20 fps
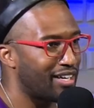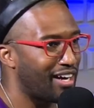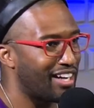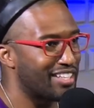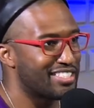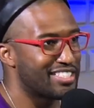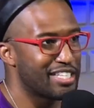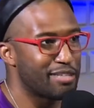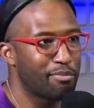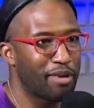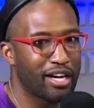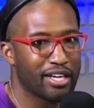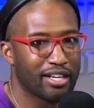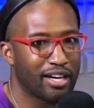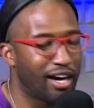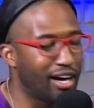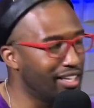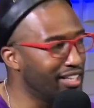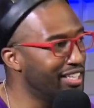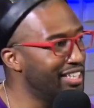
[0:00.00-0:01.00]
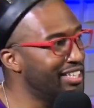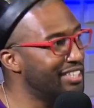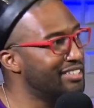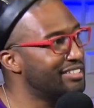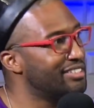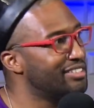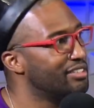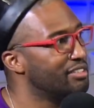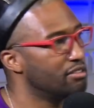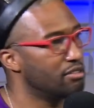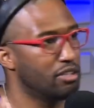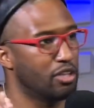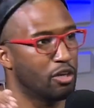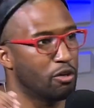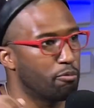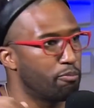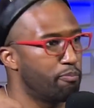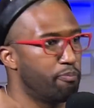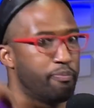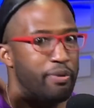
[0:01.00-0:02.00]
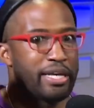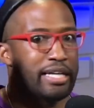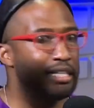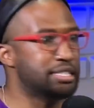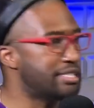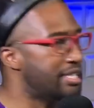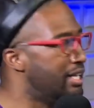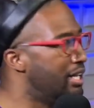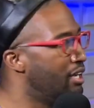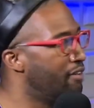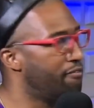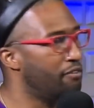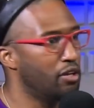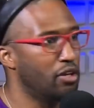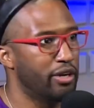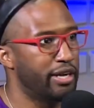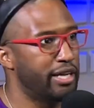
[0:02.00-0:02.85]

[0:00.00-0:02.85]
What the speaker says: I see my colleagues, you know, biggest NFL